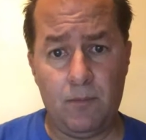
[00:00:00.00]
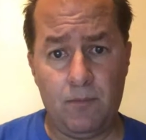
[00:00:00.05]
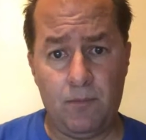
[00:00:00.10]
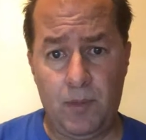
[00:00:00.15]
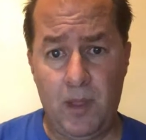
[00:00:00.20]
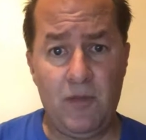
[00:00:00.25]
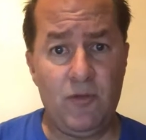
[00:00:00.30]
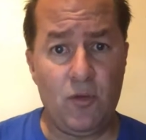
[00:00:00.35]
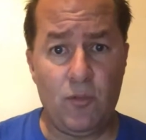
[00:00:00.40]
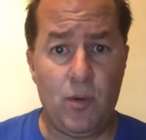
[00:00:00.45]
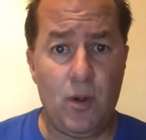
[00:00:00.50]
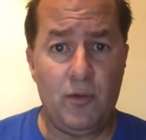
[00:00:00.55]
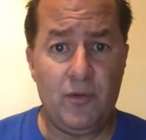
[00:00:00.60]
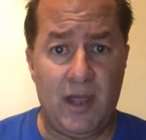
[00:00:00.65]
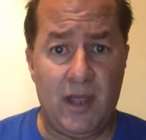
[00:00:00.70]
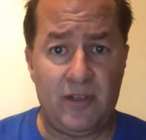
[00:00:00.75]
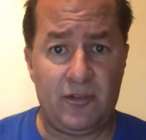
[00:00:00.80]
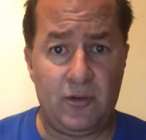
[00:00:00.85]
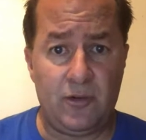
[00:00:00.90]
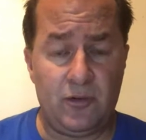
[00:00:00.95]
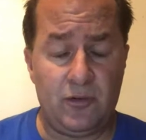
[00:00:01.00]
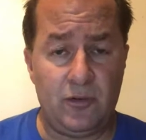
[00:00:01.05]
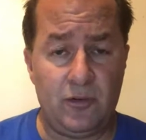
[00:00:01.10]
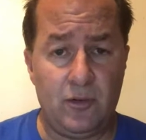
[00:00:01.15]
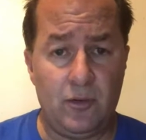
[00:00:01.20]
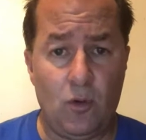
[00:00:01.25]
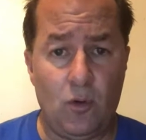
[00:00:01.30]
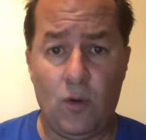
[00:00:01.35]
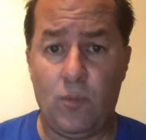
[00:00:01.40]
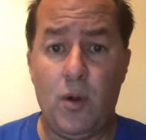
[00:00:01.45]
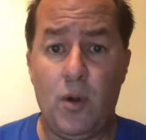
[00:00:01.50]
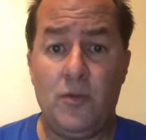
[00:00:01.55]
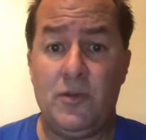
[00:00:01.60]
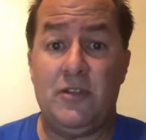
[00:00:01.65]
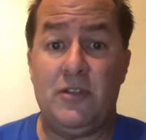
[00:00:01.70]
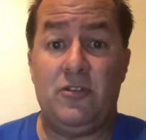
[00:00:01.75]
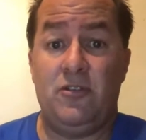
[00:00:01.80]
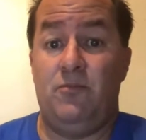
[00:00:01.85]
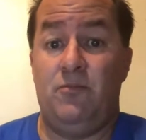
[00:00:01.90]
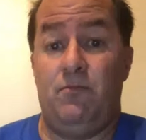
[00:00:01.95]
peaceful protesters, or
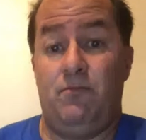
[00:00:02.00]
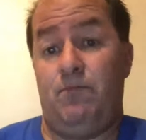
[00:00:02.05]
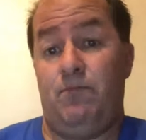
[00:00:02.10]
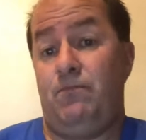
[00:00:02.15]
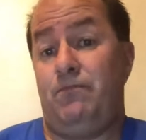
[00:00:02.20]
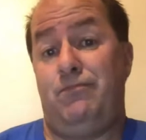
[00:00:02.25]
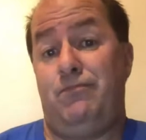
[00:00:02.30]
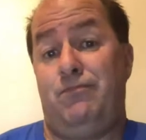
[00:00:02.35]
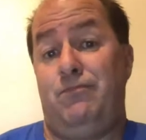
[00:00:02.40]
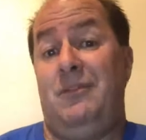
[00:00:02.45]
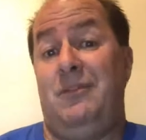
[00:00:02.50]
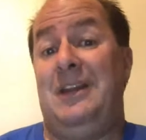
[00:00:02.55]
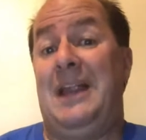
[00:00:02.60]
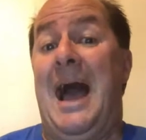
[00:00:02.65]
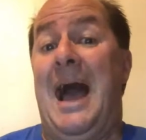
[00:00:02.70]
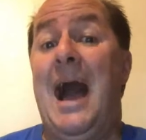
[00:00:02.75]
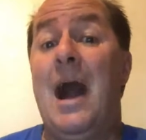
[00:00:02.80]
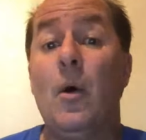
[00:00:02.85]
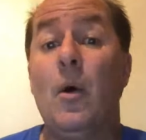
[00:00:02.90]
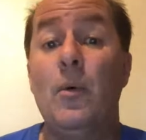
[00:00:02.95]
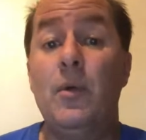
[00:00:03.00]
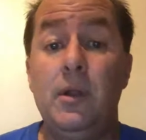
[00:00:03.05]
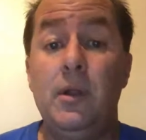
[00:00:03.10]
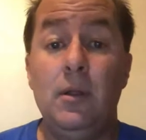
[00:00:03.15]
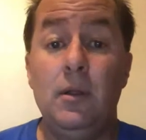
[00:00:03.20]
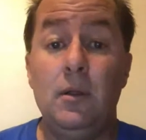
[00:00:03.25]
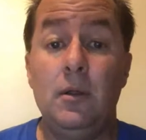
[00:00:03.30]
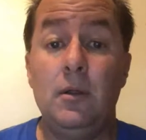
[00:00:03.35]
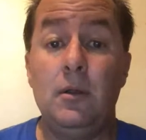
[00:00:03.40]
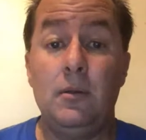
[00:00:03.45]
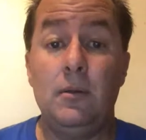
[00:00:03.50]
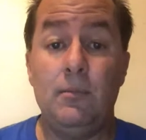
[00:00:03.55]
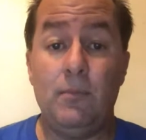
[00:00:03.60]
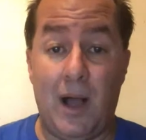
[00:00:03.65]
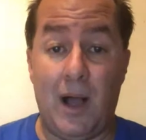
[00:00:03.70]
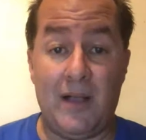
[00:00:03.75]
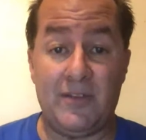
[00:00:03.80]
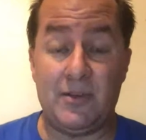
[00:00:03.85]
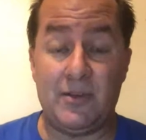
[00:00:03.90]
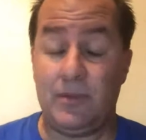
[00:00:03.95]
protesters loud,
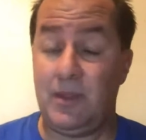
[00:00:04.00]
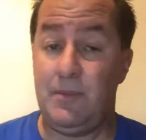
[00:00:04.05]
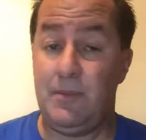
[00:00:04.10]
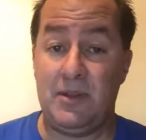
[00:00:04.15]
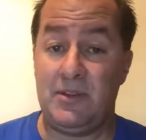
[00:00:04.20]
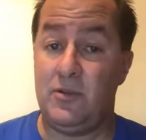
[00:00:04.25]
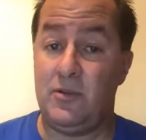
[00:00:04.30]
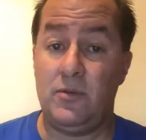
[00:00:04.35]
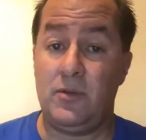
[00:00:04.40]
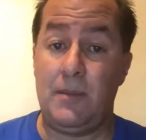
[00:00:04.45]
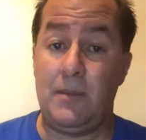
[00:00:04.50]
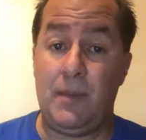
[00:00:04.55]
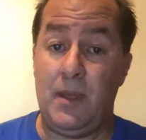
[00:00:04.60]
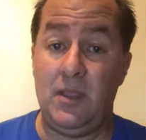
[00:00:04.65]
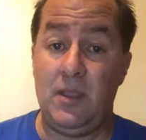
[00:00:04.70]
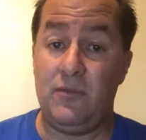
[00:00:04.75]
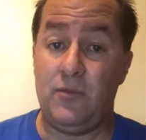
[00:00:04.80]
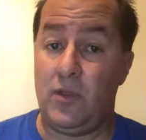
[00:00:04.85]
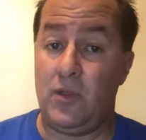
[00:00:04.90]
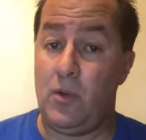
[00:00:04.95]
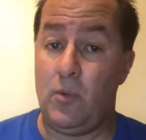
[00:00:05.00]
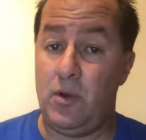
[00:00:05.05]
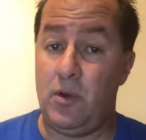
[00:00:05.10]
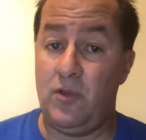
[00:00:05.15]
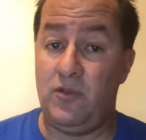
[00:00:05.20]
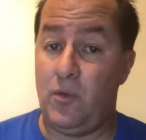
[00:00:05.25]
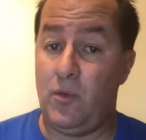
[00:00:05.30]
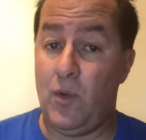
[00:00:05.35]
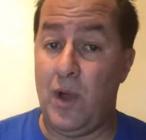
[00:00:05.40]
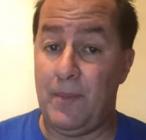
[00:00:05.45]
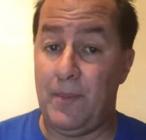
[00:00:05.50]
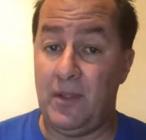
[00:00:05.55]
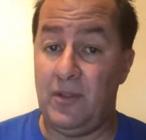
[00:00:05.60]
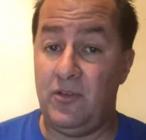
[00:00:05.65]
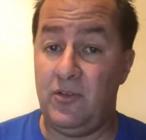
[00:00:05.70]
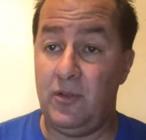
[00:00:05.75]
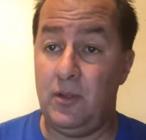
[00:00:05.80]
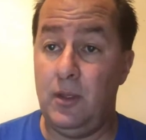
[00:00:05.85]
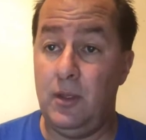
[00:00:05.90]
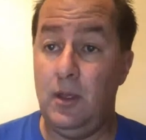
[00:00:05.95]
possibly, but certainly peaceful. They weren't using weapons.